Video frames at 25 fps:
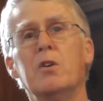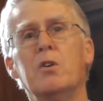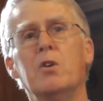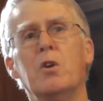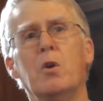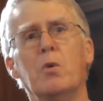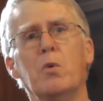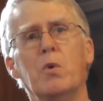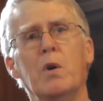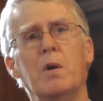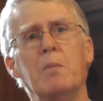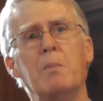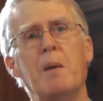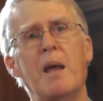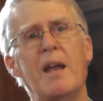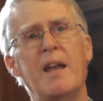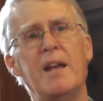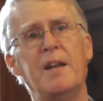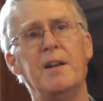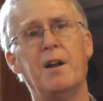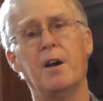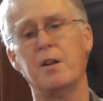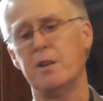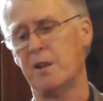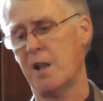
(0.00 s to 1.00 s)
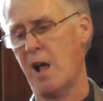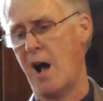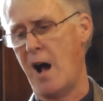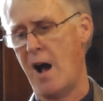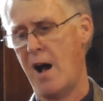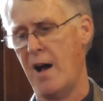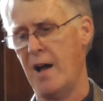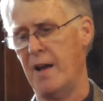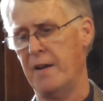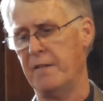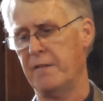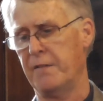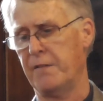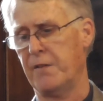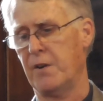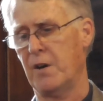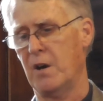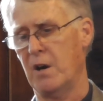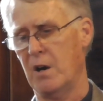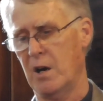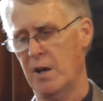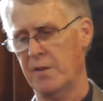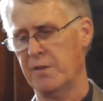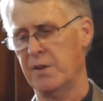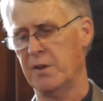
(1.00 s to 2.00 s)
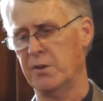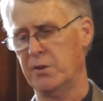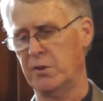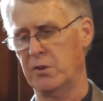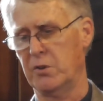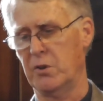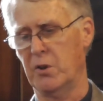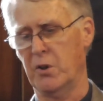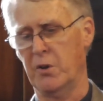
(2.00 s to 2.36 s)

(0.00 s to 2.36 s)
to remain alive on this